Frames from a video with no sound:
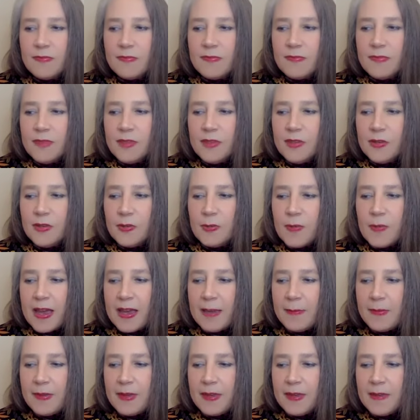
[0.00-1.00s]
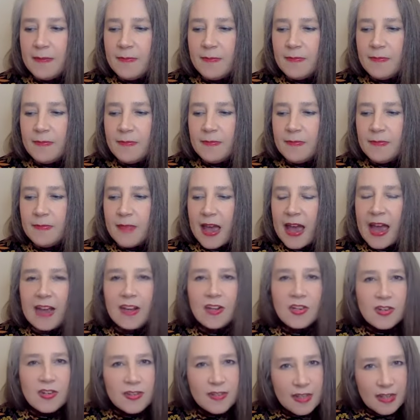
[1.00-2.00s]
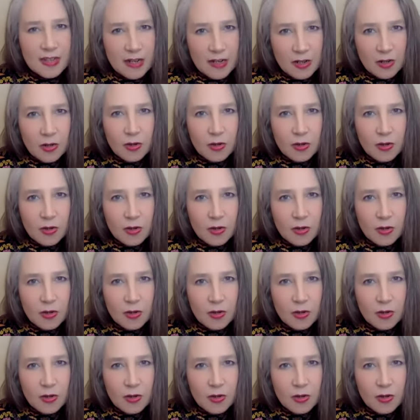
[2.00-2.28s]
You're maybe anxious in a